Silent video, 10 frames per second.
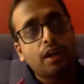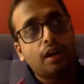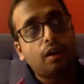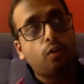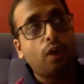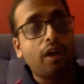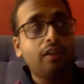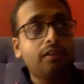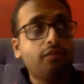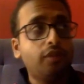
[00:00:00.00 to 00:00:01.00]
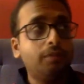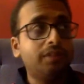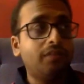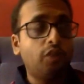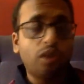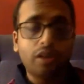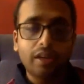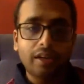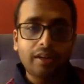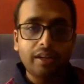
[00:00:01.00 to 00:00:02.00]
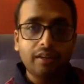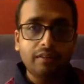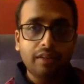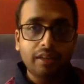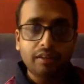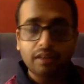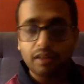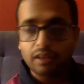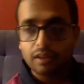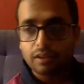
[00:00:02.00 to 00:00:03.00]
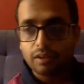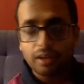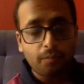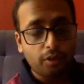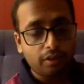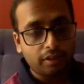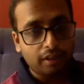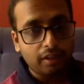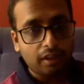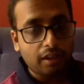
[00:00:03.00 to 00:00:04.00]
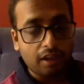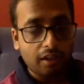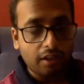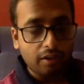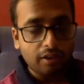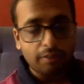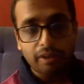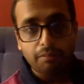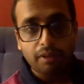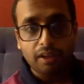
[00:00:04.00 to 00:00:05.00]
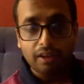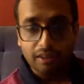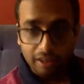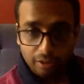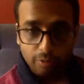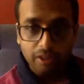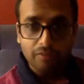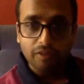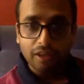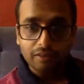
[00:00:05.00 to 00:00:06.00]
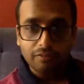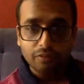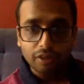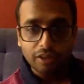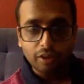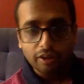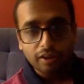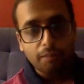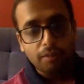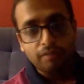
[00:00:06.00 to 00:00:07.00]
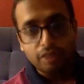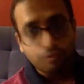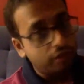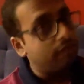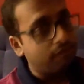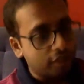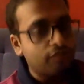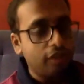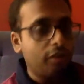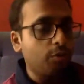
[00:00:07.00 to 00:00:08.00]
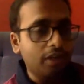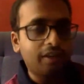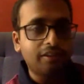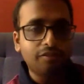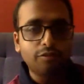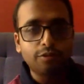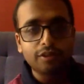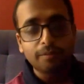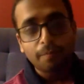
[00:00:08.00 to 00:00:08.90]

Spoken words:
Why the films have not done it, then I am not the right. I cannot comment, but I can tell you that we are working on a couple which will do that in the future.